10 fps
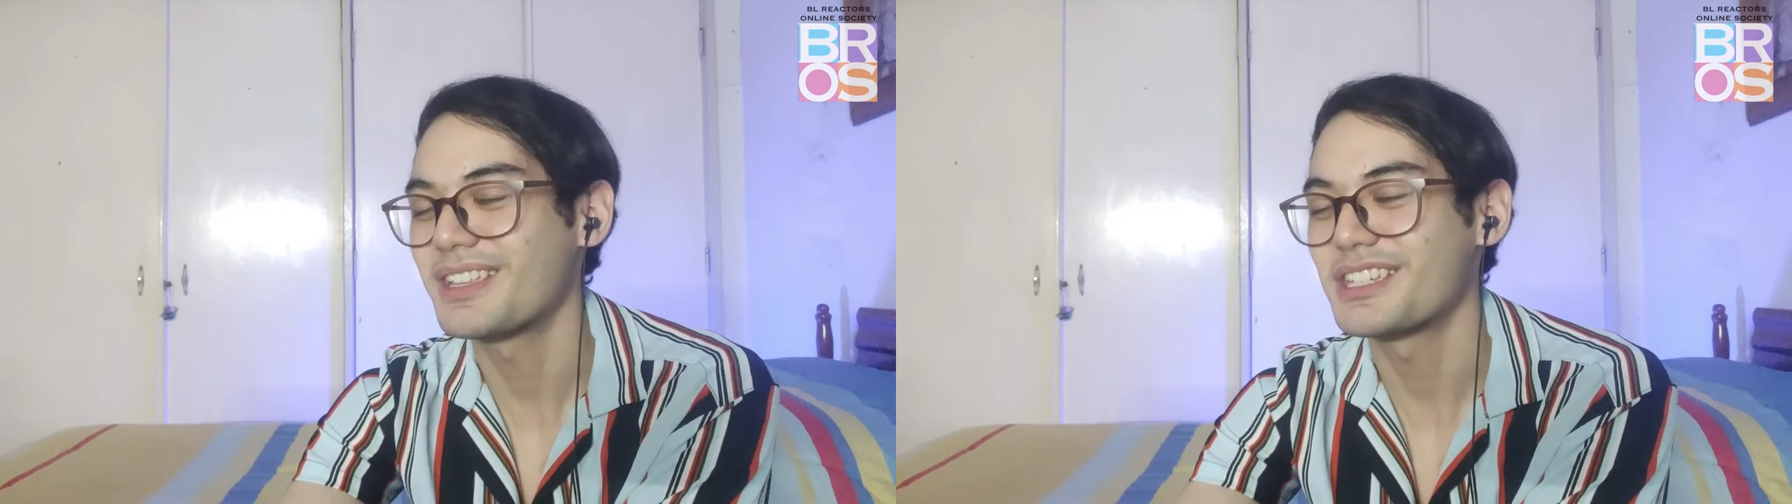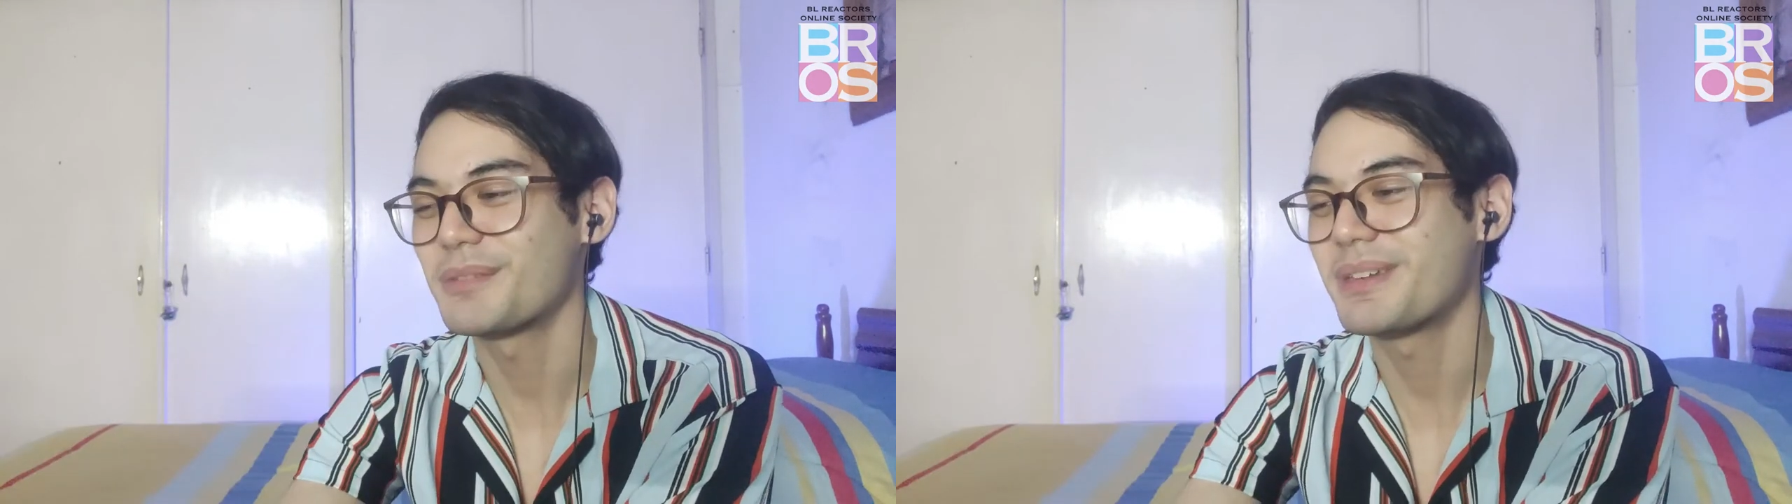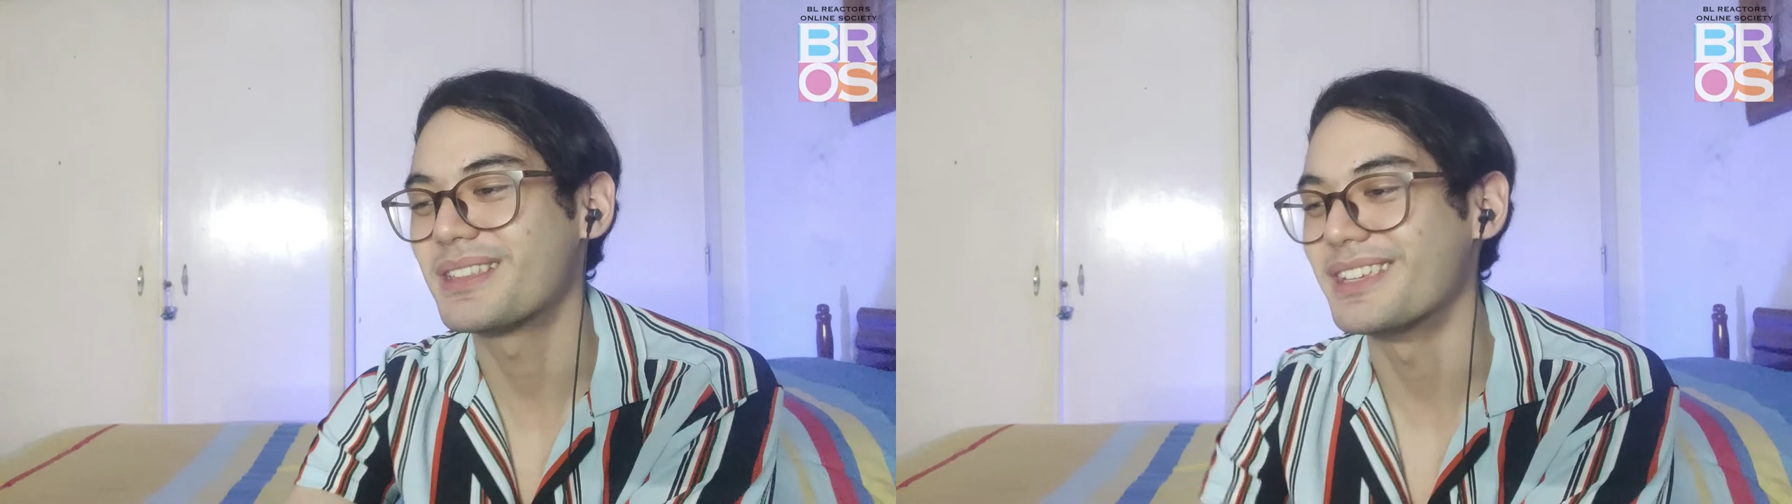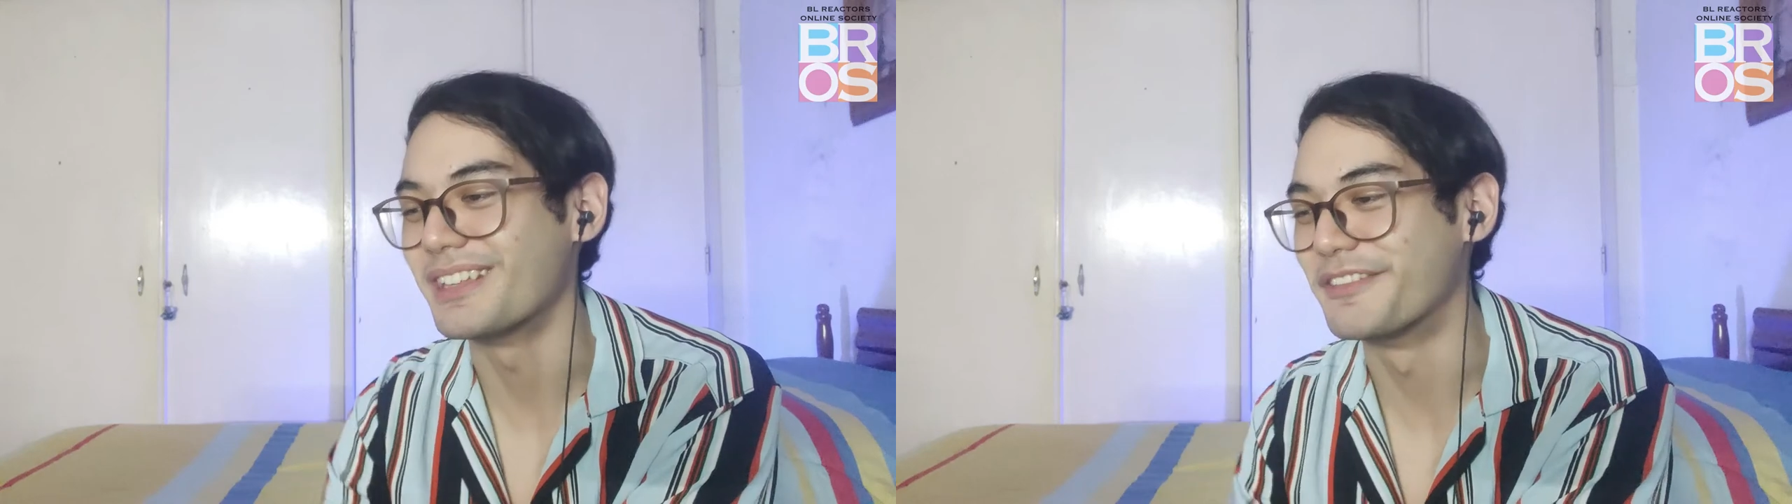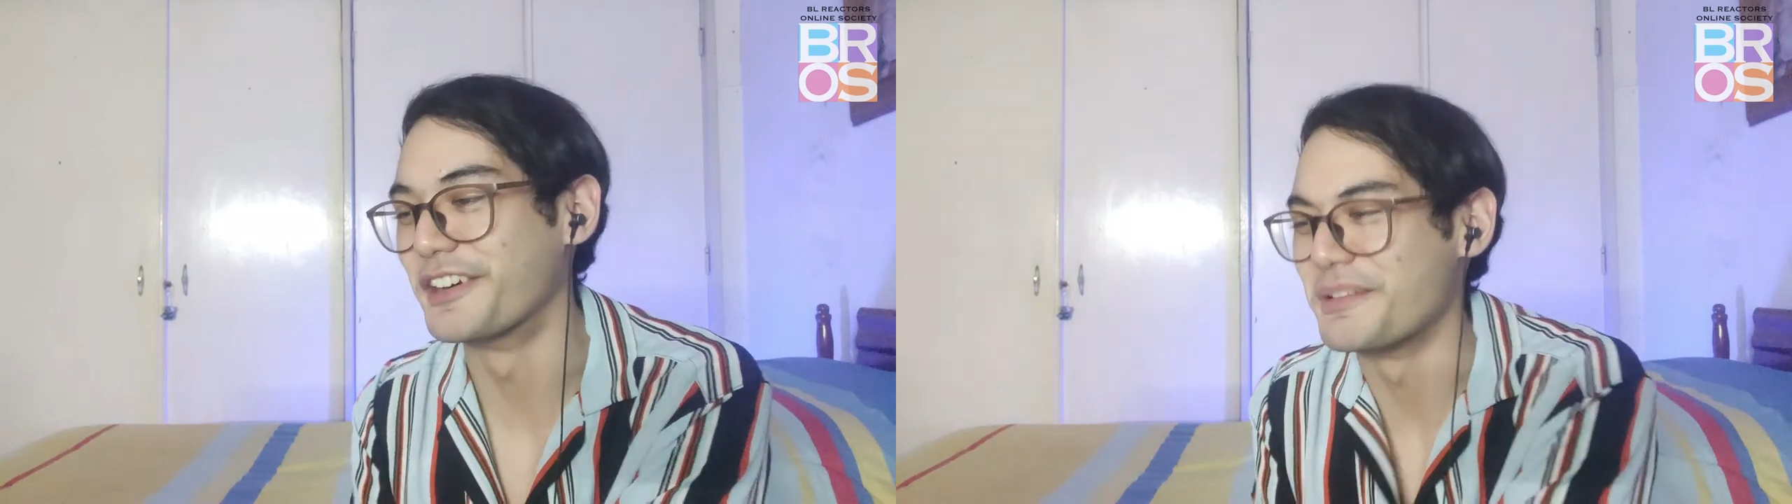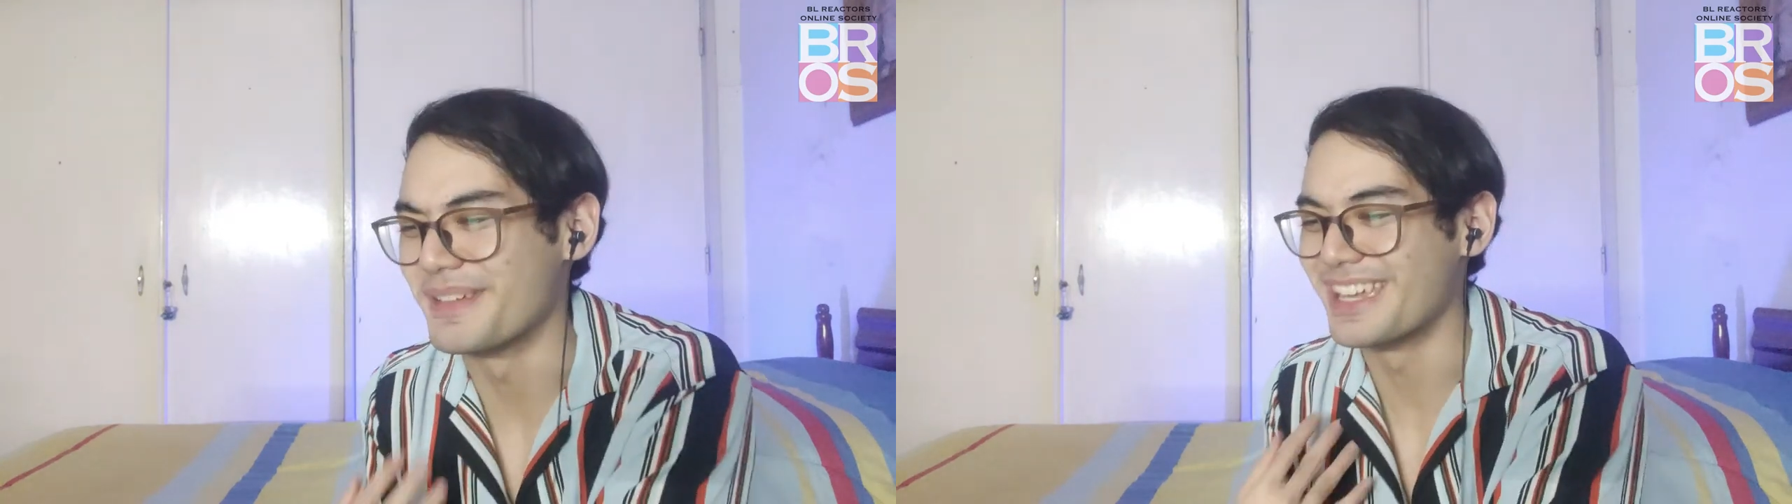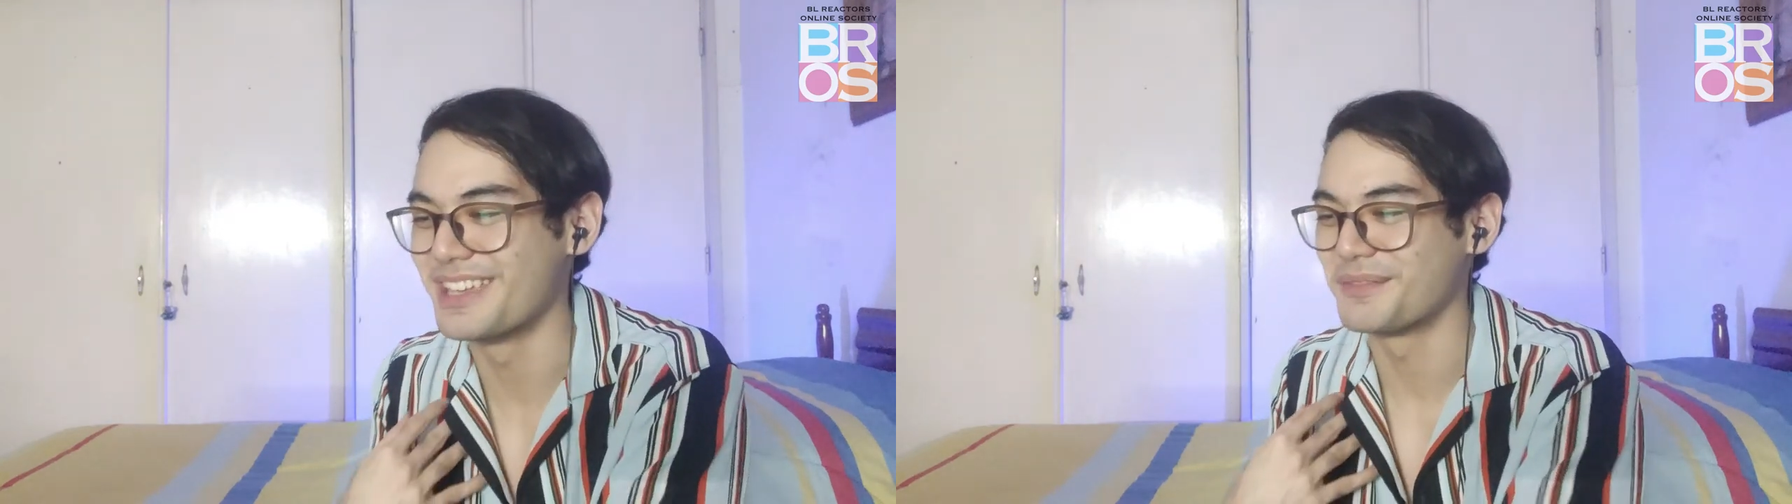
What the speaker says: hindi na siya big deal for me